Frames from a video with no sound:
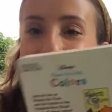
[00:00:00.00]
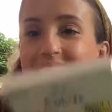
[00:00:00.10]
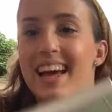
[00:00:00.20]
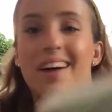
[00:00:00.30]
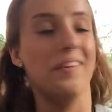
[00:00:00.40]
with
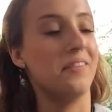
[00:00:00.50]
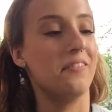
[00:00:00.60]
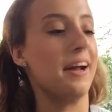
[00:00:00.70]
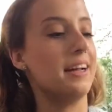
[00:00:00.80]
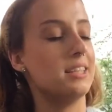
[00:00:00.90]
that one,
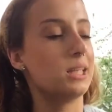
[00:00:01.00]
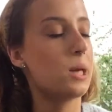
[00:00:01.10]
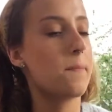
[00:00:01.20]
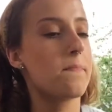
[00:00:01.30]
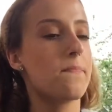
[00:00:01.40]
friends.
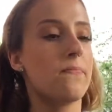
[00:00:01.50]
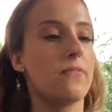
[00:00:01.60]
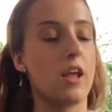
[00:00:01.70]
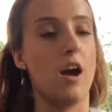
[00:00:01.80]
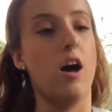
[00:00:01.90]

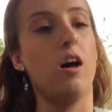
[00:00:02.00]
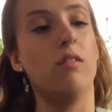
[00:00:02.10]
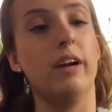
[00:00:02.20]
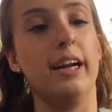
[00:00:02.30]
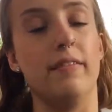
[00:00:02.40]

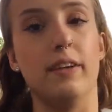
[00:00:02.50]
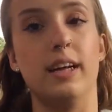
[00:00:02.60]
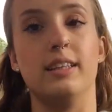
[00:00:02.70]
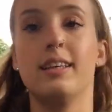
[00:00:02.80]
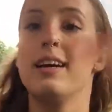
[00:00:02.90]
Alrighty,
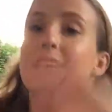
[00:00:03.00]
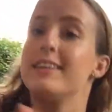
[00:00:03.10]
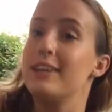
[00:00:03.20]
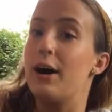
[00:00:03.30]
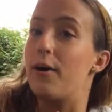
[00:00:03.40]
friends.
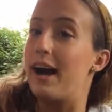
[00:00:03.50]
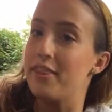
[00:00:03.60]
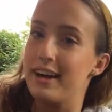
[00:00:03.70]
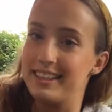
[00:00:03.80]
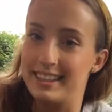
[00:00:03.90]
So I
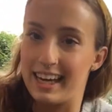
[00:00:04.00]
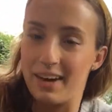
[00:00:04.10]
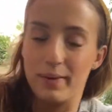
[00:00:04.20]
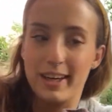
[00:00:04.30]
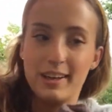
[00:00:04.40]
thought today
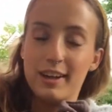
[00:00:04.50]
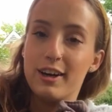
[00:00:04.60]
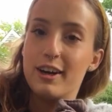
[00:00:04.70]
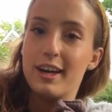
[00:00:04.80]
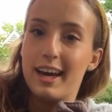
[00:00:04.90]
we could
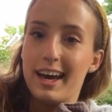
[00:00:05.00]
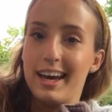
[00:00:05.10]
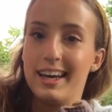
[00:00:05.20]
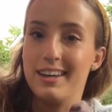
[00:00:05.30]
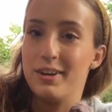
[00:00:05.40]
learn
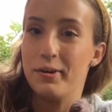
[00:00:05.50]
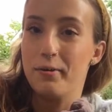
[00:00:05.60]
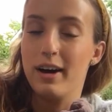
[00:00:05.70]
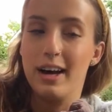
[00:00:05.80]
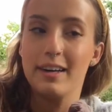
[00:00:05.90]
a new
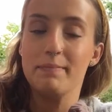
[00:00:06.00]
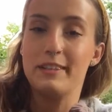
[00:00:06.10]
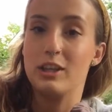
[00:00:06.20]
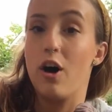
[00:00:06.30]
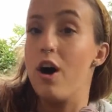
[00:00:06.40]
um,
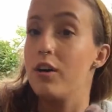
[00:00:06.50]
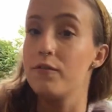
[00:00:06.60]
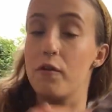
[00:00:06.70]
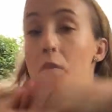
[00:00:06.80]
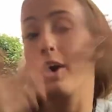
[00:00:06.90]
song
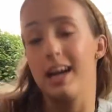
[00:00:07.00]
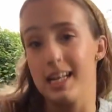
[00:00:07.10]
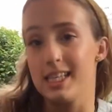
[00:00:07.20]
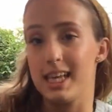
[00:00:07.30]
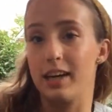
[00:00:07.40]
for
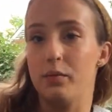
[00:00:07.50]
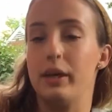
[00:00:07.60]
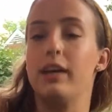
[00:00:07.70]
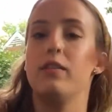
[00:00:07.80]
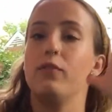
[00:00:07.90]
Insect Week,
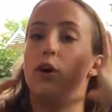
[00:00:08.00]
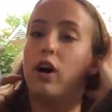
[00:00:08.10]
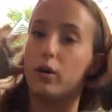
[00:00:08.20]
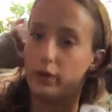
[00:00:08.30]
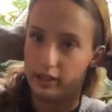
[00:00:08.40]
for
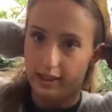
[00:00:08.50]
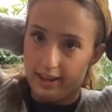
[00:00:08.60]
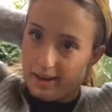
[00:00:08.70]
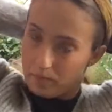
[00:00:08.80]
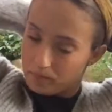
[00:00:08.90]
our weekly
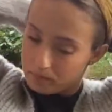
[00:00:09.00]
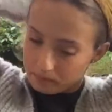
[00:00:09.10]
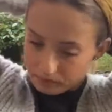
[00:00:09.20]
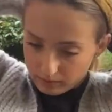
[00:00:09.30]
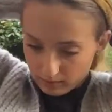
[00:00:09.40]
theme,
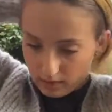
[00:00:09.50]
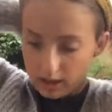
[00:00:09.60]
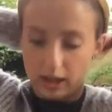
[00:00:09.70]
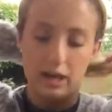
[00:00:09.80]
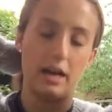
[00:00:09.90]

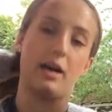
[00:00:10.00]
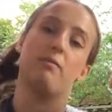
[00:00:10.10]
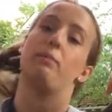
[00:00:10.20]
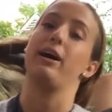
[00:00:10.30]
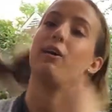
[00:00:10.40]
um,
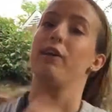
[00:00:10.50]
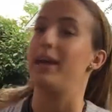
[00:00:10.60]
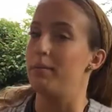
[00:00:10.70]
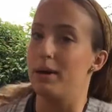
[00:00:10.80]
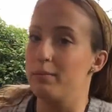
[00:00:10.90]
about a
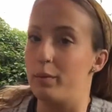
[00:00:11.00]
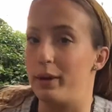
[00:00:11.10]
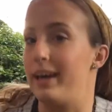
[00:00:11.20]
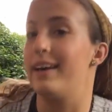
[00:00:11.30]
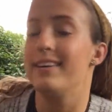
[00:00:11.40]

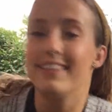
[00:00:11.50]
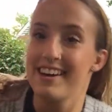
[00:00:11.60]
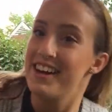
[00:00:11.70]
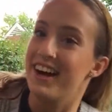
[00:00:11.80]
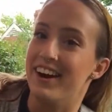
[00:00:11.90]
bumblebee.
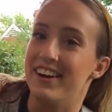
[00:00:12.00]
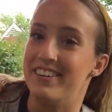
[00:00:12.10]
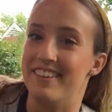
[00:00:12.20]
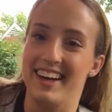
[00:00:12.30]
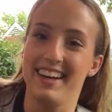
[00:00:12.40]
Are you
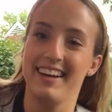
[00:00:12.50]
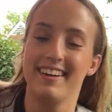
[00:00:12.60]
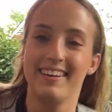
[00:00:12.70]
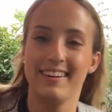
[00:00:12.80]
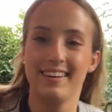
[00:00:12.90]
ready?
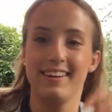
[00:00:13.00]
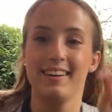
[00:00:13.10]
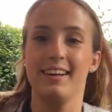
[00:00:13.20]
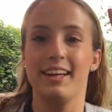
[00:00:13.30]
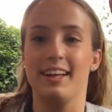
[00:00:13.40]

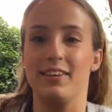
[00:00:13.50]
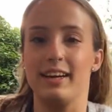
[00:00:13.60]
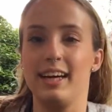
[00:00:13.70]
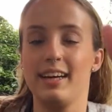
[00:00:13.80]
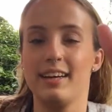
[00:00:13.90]
Three,